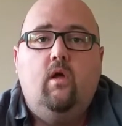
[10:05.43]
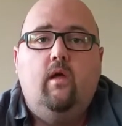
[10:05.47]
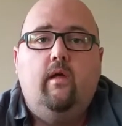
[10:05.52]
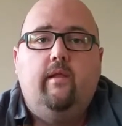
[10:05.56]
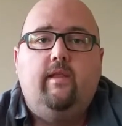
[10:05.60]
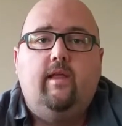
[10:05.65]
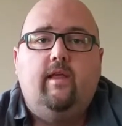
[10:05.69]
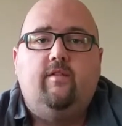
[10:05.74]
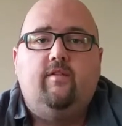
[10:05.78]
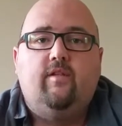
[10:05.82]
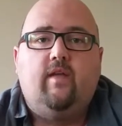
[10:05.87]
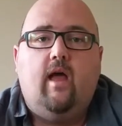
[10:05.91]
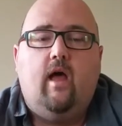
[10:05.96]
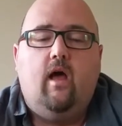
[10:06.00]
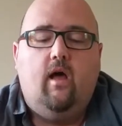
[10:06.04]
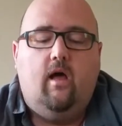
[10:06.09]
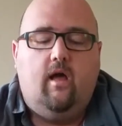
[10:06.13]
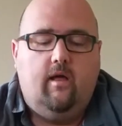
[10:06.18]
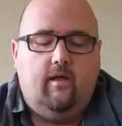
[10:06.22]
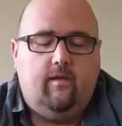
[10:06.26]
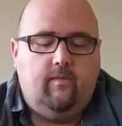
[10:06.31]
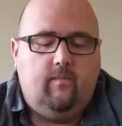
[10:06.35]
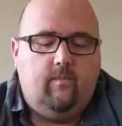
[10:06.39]
that's
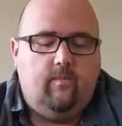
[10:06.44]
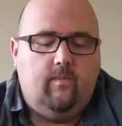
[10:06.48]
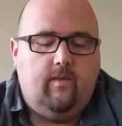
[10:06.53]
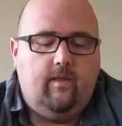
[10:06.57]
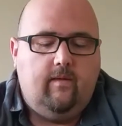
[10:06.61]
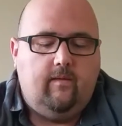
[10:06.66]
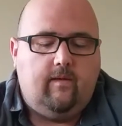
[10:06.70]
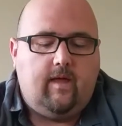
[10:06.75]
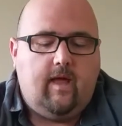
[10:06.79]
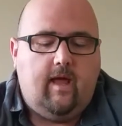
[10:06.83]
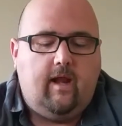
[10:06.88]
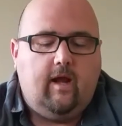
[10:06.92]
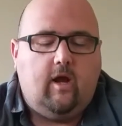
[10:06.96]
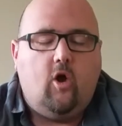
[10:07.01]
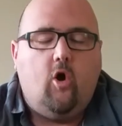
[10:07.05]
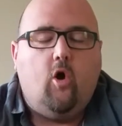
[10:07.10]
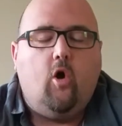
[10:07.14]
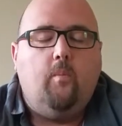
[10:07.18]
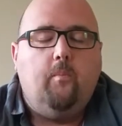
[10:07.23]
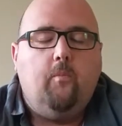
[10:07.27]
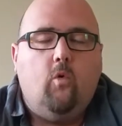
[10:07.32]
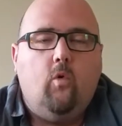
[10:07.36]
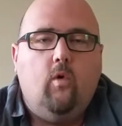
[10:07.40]
kind of
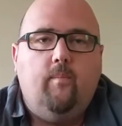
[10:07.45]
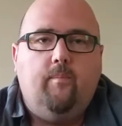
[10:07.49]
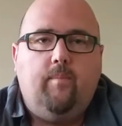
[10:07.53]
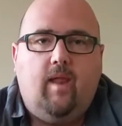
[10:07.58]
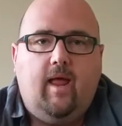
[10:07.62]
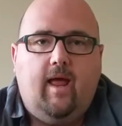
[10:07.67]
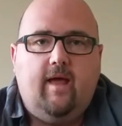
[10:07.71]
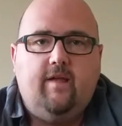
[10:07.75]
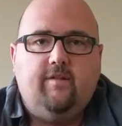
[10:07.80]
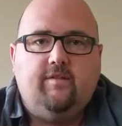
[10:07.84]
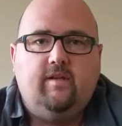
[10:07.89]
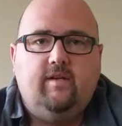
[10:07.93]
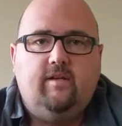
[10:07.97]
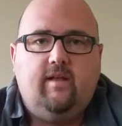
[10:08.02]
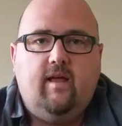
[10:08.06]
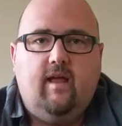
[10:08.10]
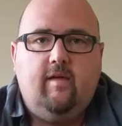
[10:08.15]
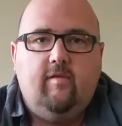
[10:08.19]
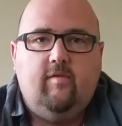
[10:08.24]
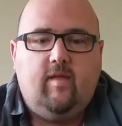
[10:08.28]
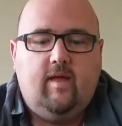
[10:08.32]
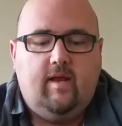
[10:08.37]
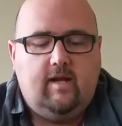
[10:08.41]
cardboard plastic
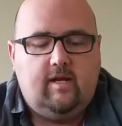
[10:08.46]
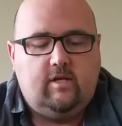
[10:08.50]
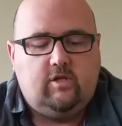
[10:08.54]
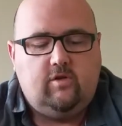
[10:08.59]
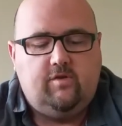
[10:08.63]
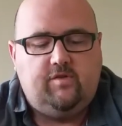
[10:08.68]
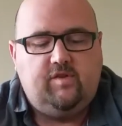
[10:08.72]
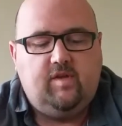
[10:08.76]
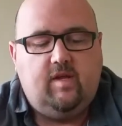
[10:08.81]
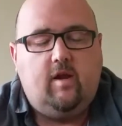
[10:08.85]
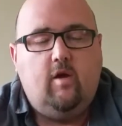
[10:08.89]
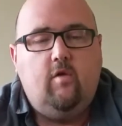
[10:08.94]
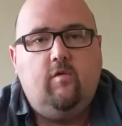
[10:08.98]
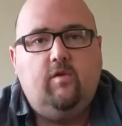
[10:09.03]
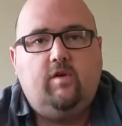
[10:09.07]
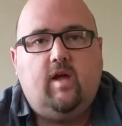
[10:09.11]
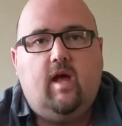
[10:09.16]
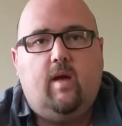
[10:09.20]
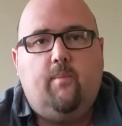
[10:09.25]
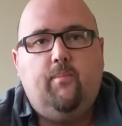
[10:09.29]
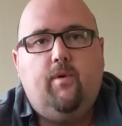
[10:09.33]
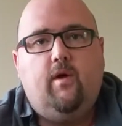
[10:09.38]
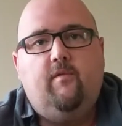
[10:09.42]
type thing that you sit over
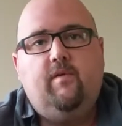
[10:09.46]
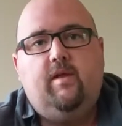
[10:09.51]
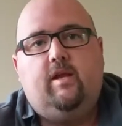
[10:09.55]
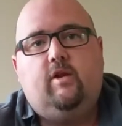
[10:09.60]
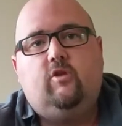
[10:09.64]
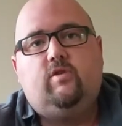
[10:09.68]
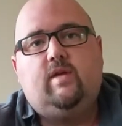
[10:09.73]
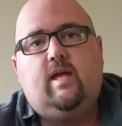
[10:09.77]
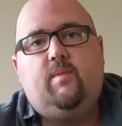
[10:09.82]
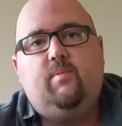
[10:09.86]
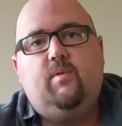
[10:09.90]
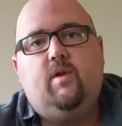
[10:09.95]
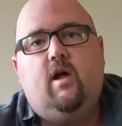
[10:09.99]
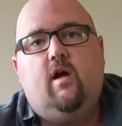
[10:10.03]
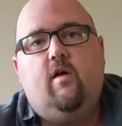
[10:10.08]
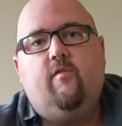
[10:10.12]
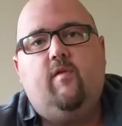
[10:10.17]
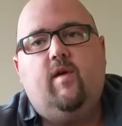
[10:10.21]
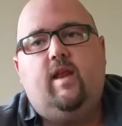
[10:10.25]
top of it and you tape it off,